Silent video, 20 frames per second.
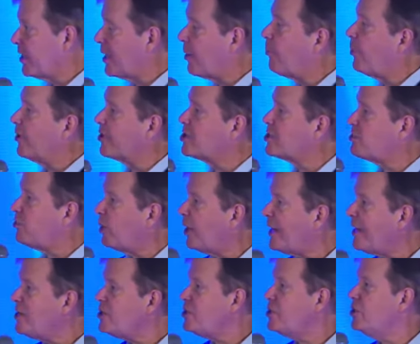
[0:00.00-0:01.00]
And I want to
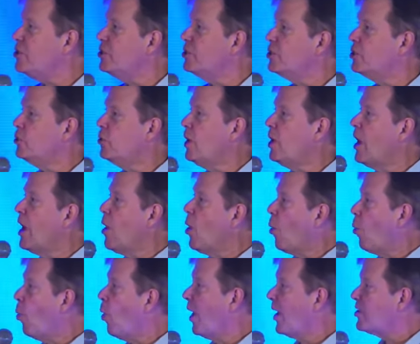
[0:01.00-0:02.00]
explain to you
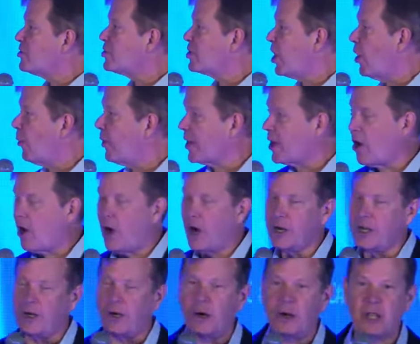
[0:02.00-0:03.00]
what is going
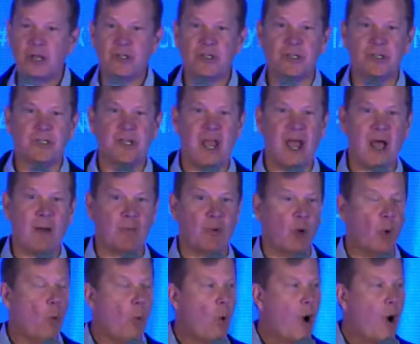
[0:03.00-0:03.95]
on in our nation's capital,